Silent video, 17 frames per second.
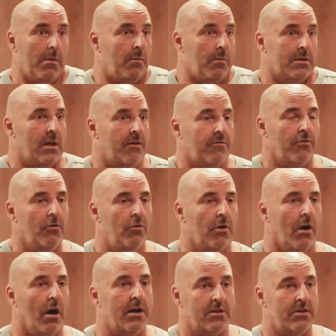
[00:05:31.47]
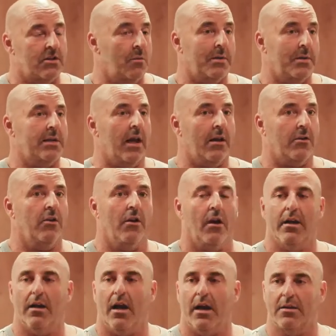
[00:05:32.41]
maybe the same for all guys, is to protect her.
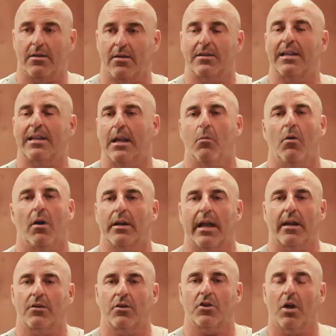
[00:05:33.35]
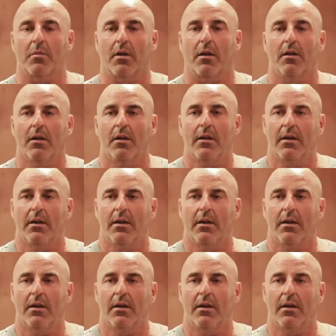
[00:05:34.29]
I just didn't want to get into trouble.